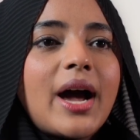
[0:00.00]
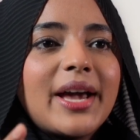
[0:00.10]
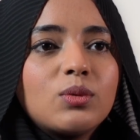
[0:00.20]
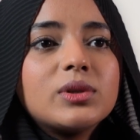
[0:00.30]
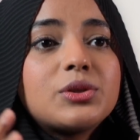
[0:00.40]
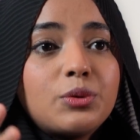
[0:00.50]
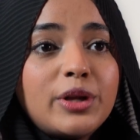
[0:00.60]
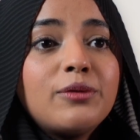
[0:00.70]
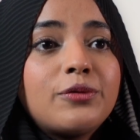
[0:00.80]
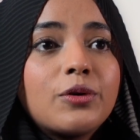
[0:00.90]
I was
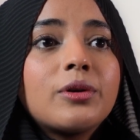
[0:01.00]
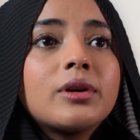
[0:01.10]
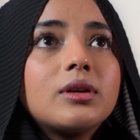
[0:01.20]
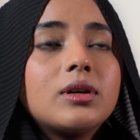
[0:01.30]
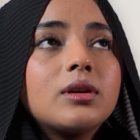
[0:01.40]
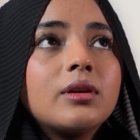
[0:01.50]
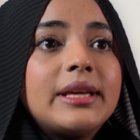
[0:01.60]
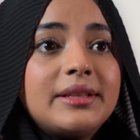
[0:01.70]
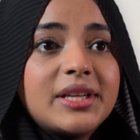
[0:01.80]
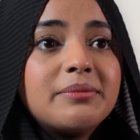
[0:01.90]
rooting for
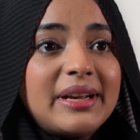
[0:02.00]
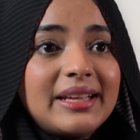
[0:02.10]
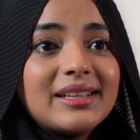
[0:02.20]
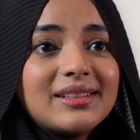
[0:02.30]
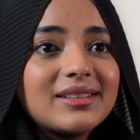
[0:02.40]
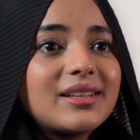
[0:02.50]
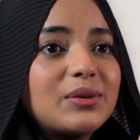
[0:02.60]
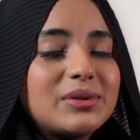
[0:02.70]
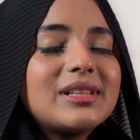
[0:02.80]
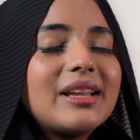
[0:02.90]
Indian Medical
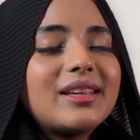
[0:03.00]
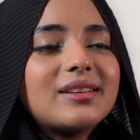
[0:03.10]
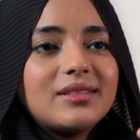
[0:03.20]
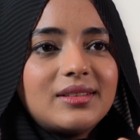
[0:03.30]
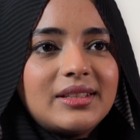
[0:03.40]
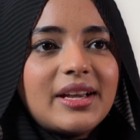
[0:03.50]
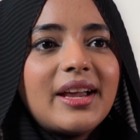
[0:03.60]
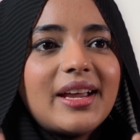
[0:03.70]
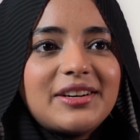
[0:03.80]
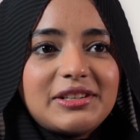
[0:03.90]
Council, like
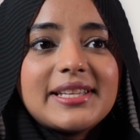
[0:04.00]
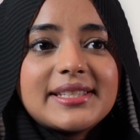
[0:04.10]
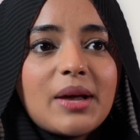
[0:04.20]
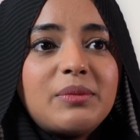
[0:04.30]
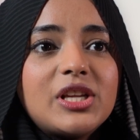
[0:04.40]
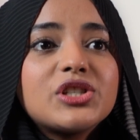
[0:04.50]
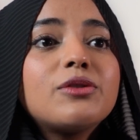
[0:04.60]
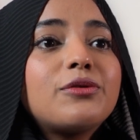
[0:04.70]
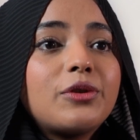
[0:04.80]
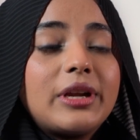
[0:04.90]
the entrance examination
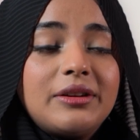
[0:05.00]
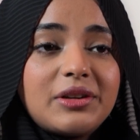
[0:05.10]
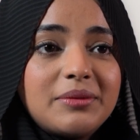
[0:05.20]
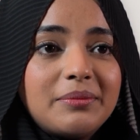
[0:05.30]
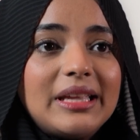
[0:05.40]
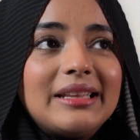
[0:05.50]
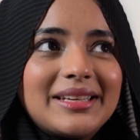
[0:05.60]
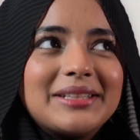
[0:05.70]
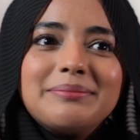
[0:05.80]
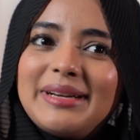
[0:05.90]
for
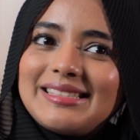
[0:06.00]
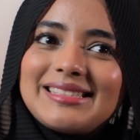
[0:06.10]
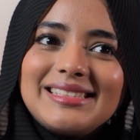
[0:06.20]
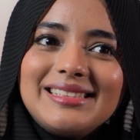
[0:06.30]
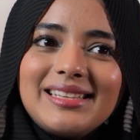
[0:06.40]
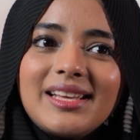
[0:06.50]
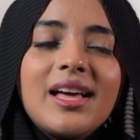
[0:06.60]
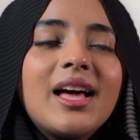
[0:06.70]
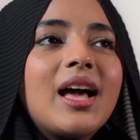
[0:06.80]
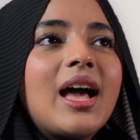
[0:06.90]
Indian medicine.
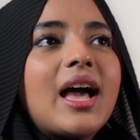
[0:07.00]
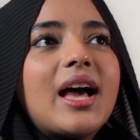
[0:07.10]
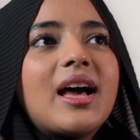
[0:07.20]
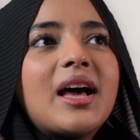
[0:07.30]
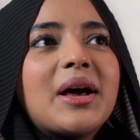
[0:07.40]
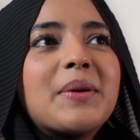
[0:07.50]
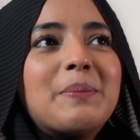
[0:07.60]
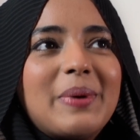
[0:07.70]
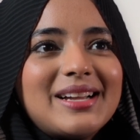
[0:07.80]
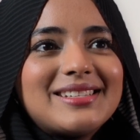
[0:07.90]

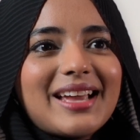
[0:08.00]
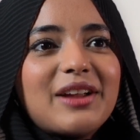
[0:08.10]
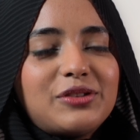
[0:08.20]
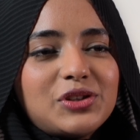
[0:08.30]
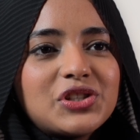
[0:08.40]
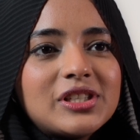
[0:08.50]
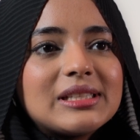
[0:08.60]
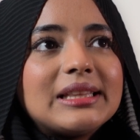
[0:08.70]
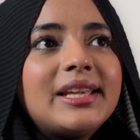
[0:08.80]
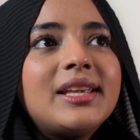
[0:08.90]
But
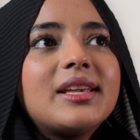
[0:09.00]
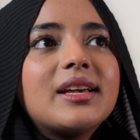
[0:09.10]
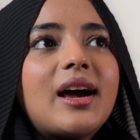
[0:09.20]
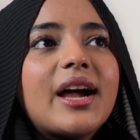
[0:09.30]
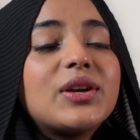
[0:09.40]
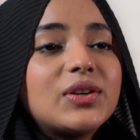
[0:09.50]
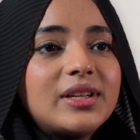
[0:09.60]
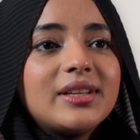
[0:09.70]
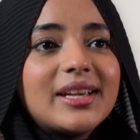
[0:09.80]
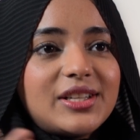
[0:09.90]
unfortunately, I
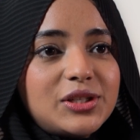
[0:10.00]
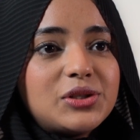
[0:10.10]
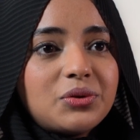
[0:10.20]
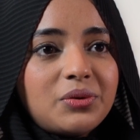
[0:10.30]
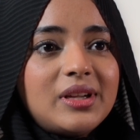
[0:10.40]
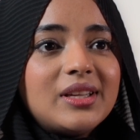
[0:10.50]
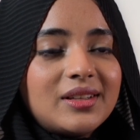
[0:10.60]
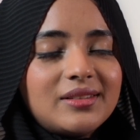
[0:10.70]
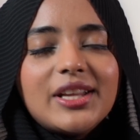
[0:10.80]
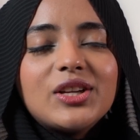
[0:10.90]
couldn't get into
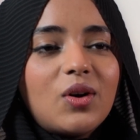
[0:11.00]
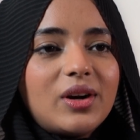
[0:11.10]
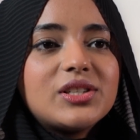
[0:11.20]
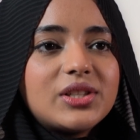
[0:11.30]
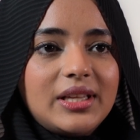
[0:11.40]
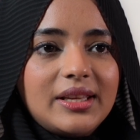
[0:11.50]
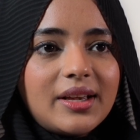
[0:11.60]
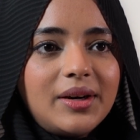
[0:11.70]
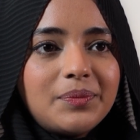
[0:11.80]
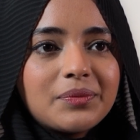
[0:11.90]
any college in
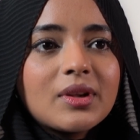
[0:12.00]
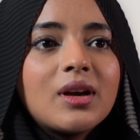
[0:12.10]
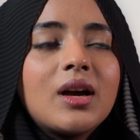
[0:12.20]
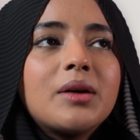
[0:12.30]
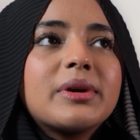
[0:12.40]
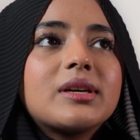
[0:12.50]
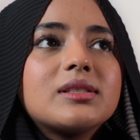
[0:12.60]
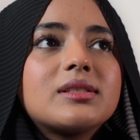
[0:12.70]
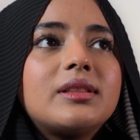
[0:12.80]
India because